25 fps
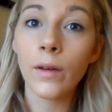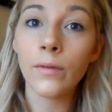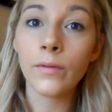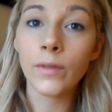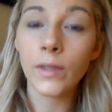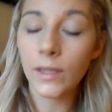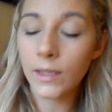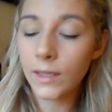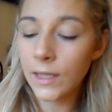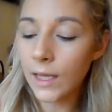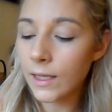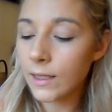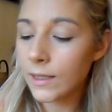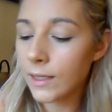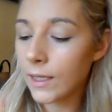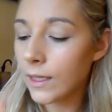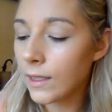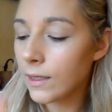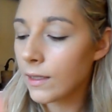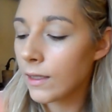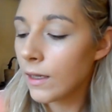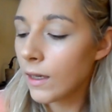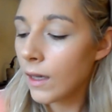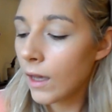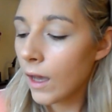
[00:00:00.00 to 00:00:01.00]
do have to set
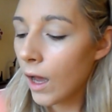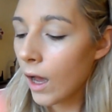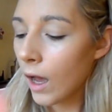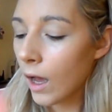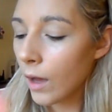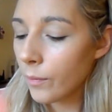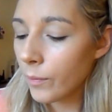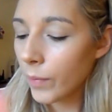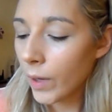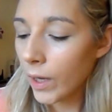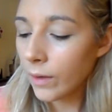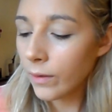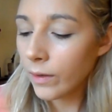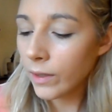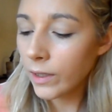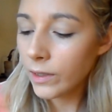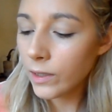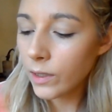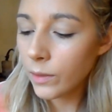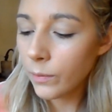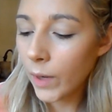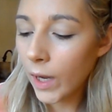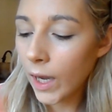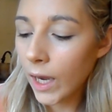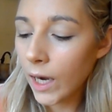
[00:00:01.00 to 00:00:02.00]
it, but I'm going
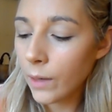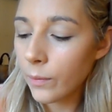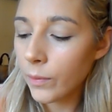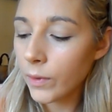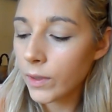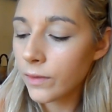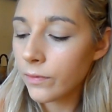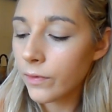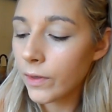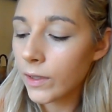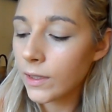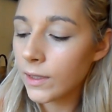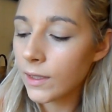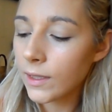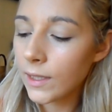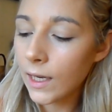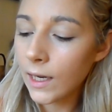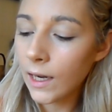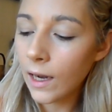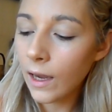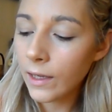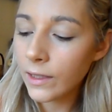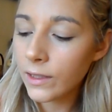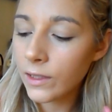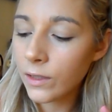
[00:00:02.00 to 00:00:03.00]
to do my eyebrows first because
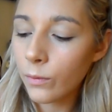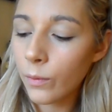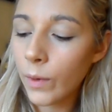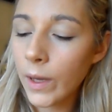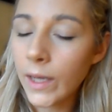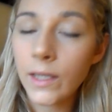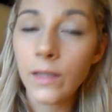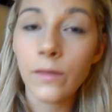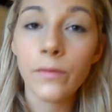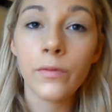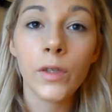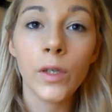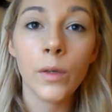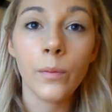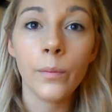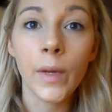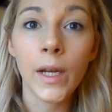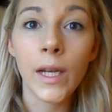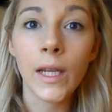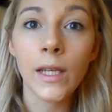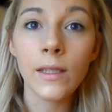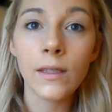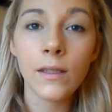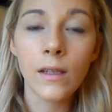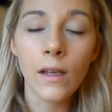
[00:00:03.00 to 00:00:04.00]
I like to wait a few
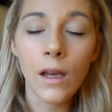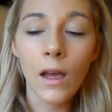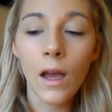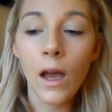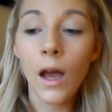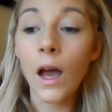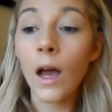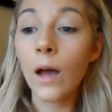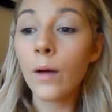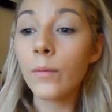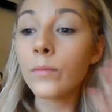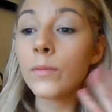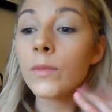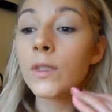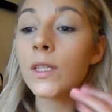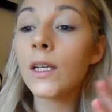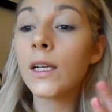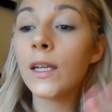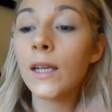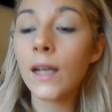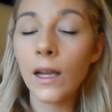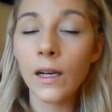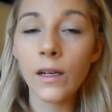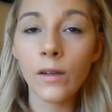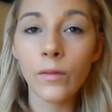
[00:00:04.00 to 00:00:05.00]
minutes
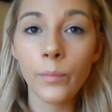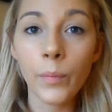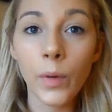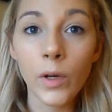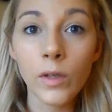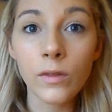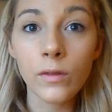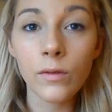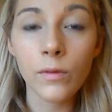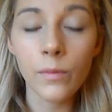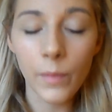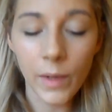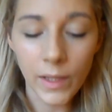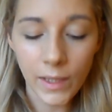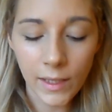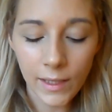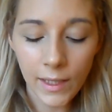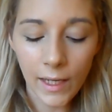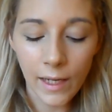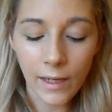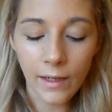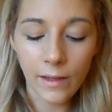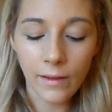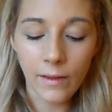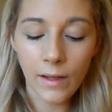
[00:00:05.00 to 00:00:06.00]
till it kind of bonds with my
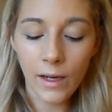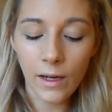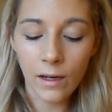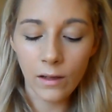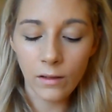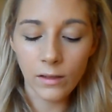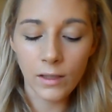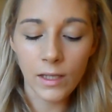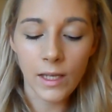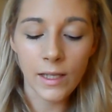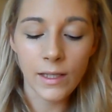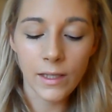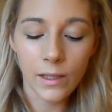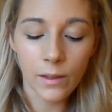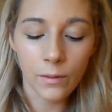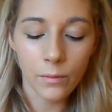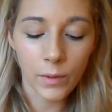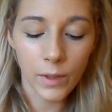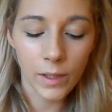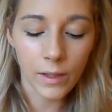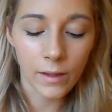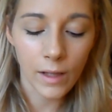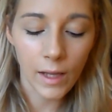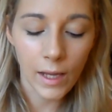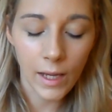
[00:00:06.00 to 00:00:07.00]
skin, and then I'll set it
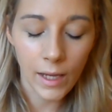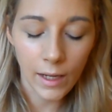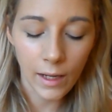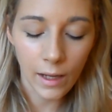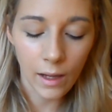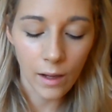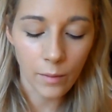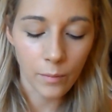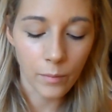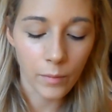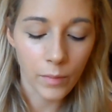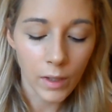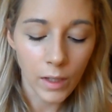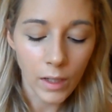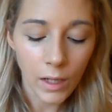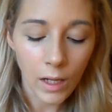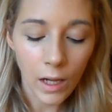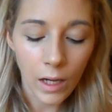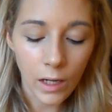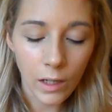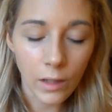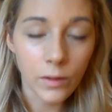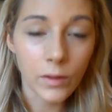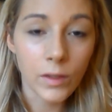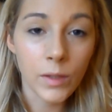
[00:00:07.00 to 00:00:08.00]
with a
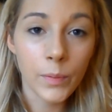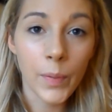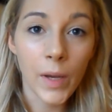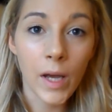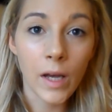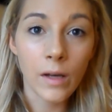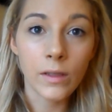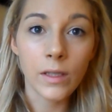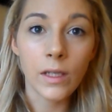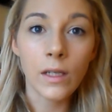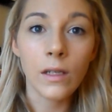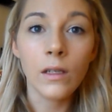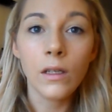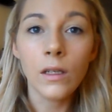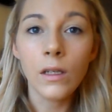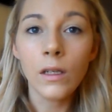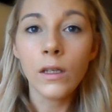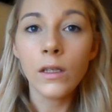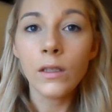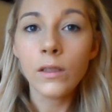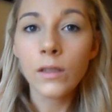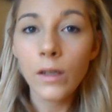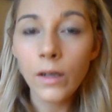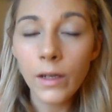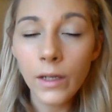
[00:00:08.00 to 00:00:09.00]
loose powder.
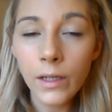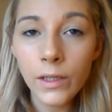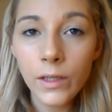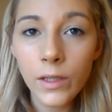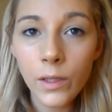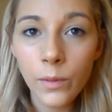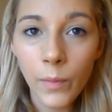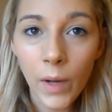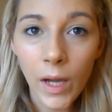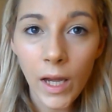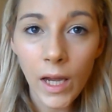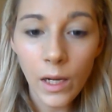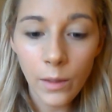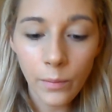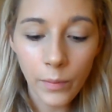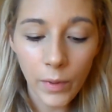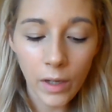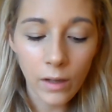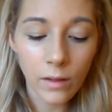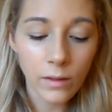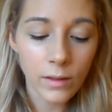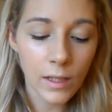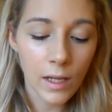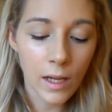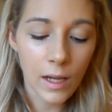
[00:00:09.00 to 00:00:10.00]
So I'm going to do my
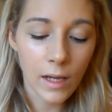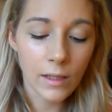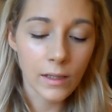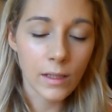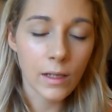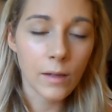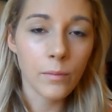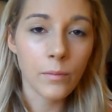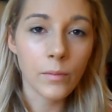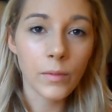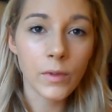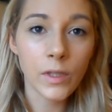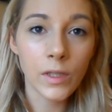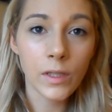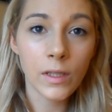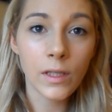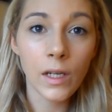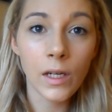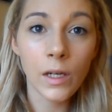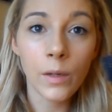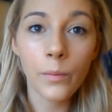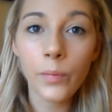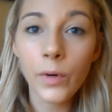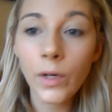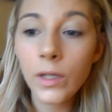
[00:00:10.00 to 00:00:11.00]
eyebrows, and I'm
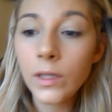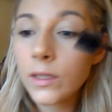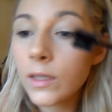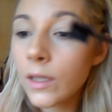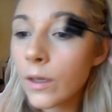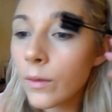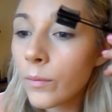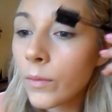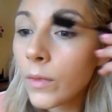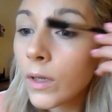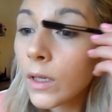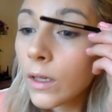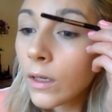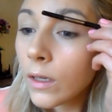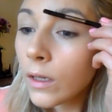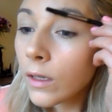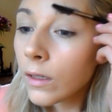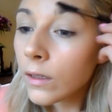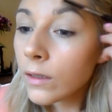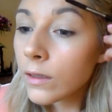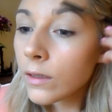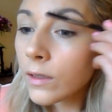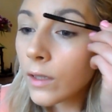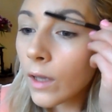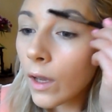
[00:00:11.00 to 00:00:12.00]
just going to brush them
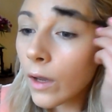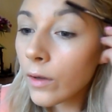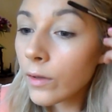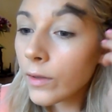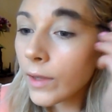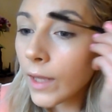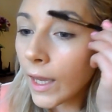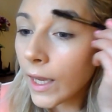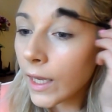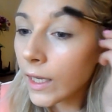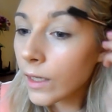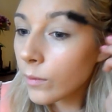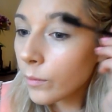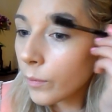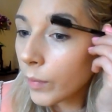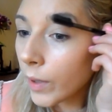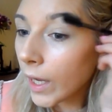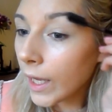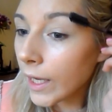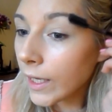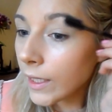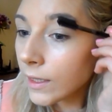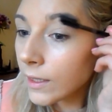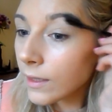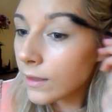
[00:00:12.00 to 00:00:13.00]
so they're in
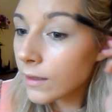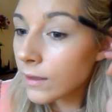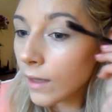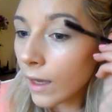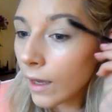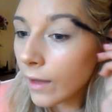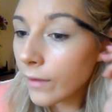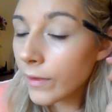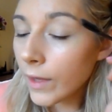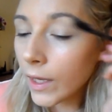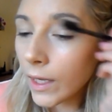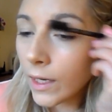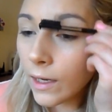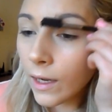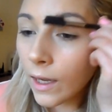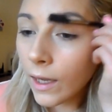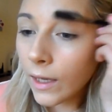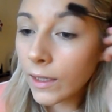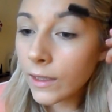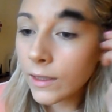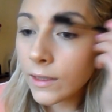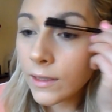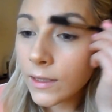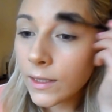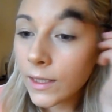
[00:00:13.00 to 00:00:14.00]
place, and then
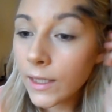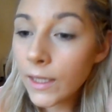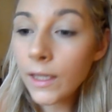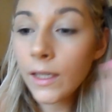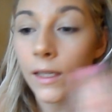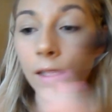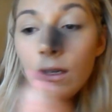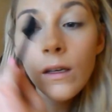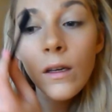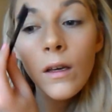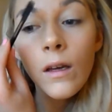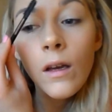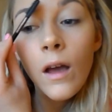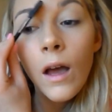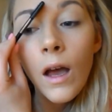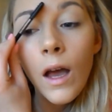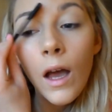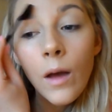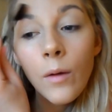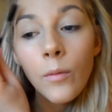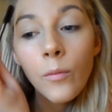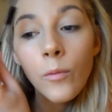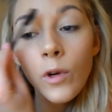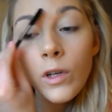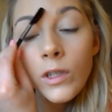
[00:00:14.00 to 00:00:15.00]
I can see
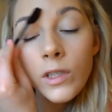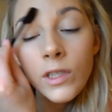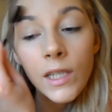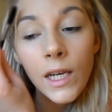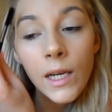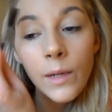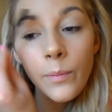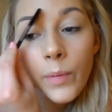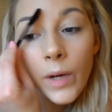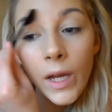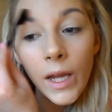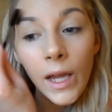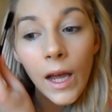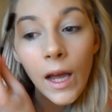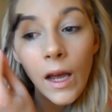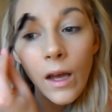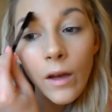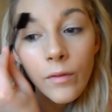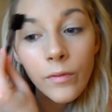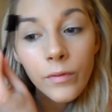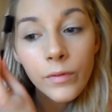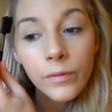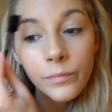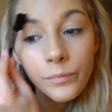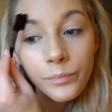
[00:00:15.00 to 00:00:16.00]
what shape I
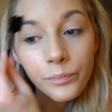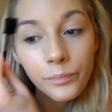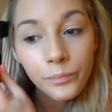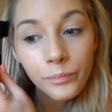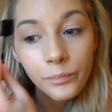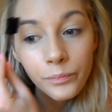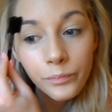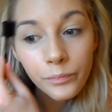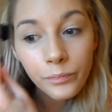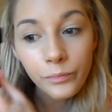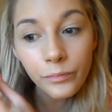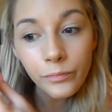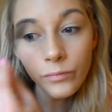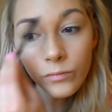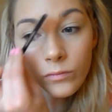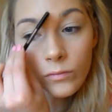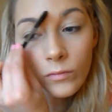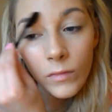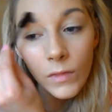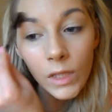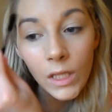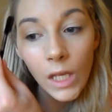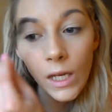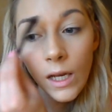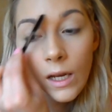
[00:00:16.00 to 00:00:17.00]
have
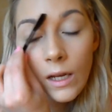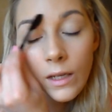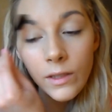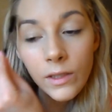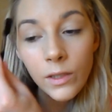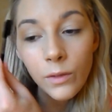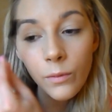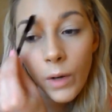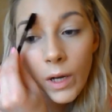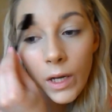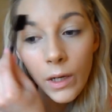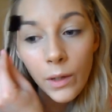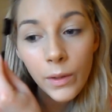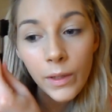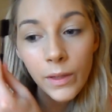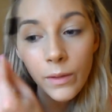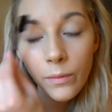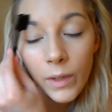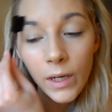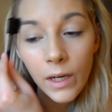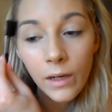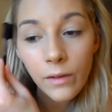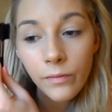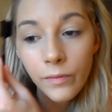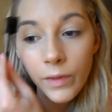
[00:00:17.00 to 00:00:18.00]
to work
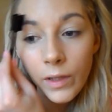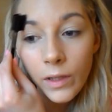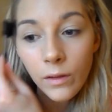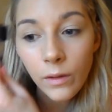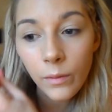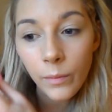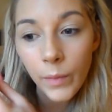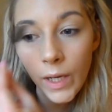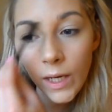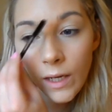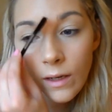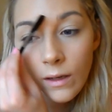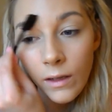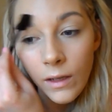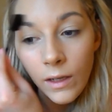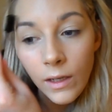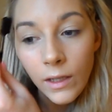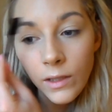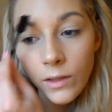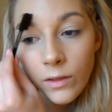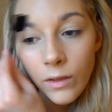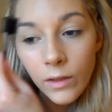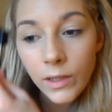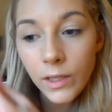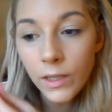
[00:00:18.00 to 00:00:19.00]
with when I fill them in.
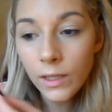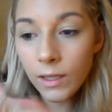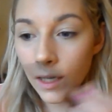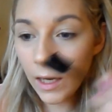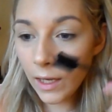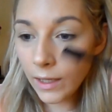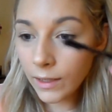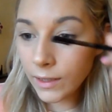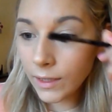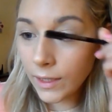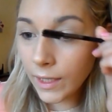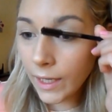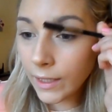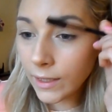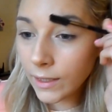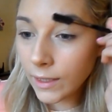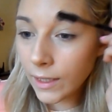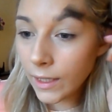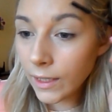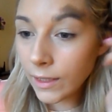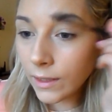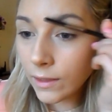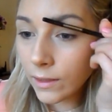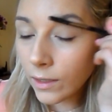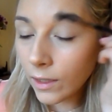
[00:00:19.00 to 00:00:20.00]
So I just like to
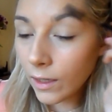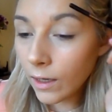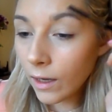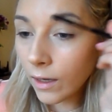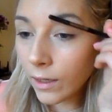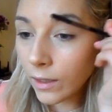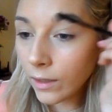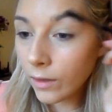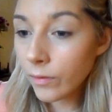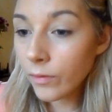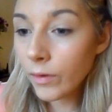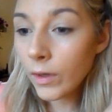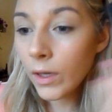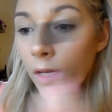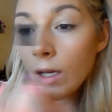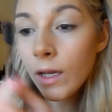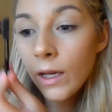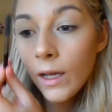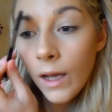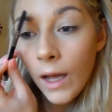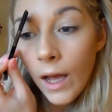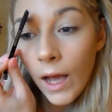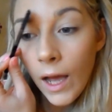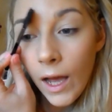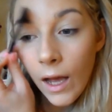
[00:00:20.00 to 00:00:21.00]
get it into kind of
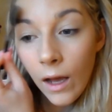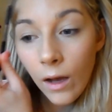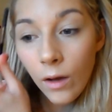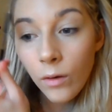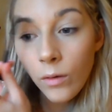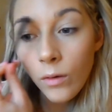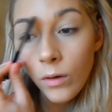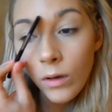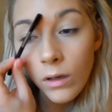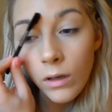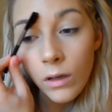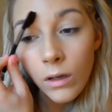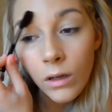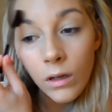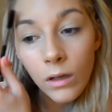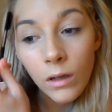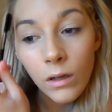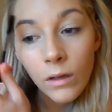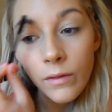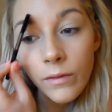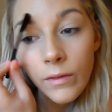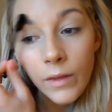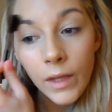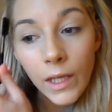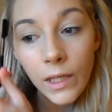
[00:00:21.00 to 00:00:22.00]
how
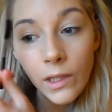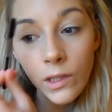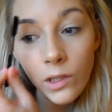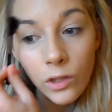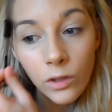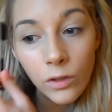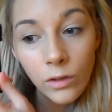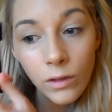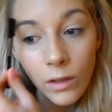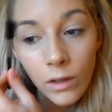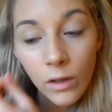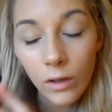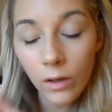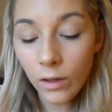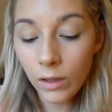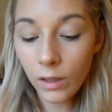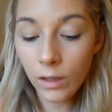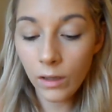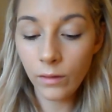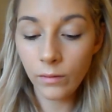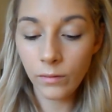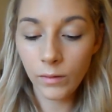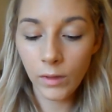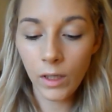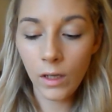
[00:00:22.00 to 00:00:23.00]
they should
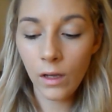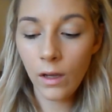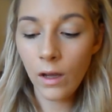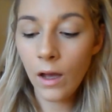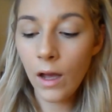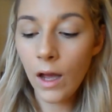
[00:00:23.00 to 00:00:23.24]
look,